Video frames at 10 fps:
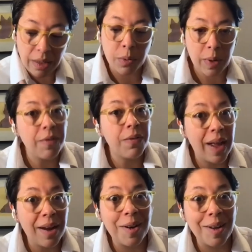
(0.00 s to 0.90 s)
It's quite
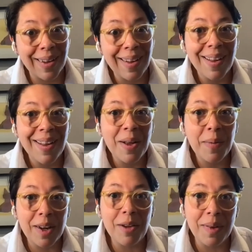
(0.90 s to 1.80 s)
flattering
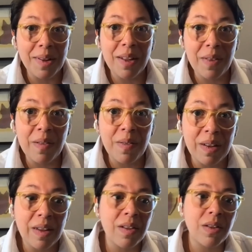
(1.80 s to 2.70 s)
when I receive an
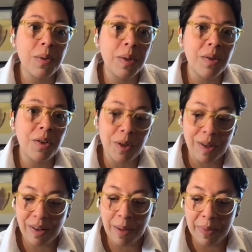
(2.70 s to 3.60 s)
invitation to
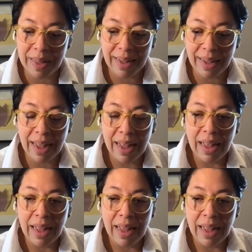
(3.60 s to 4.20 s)
illustrate something.